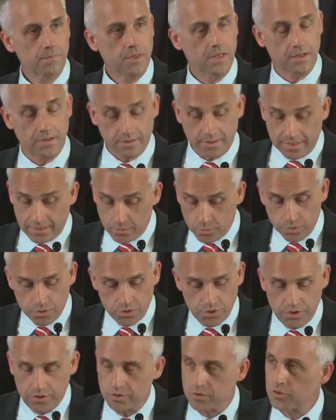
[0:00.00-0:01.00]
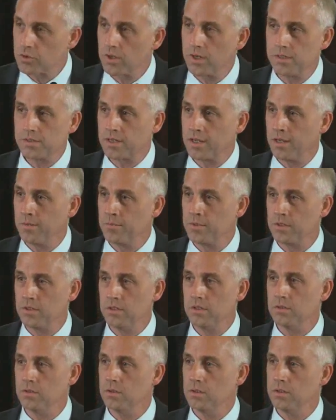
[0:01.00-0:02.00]
Because that's what Jesus Christ came to
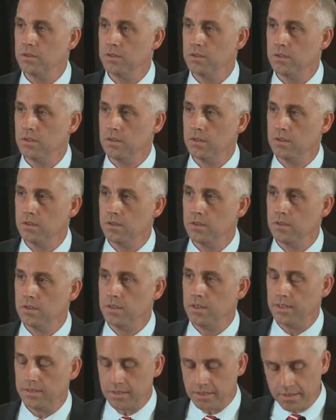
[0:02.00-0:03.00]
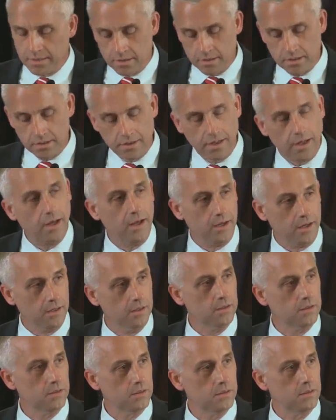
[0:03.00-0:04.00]
do. At the end of the day,
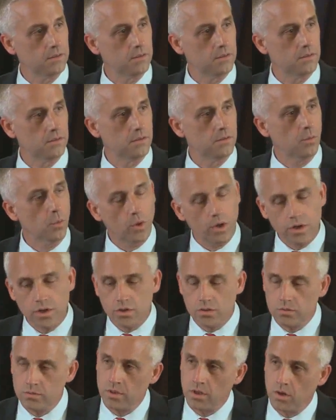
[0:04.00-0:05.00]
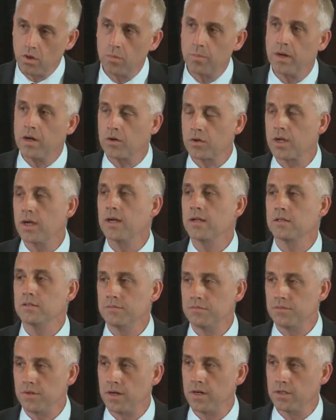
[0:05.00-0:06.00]
what do you know about God the
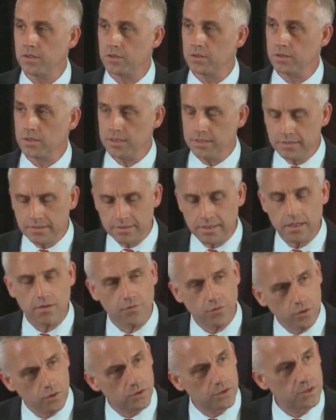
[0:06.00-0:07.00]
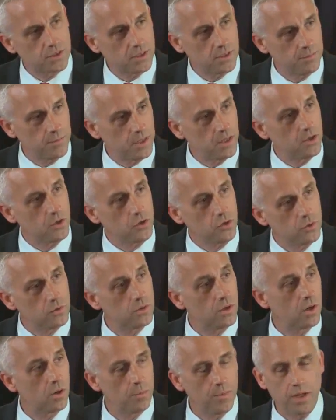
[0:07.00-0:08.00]
Father? He said, If you see me and you
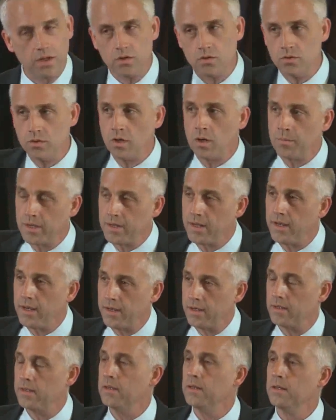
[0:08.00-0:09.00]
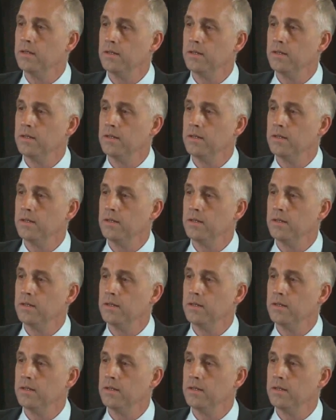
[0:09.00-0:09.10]
know me, you know my dad.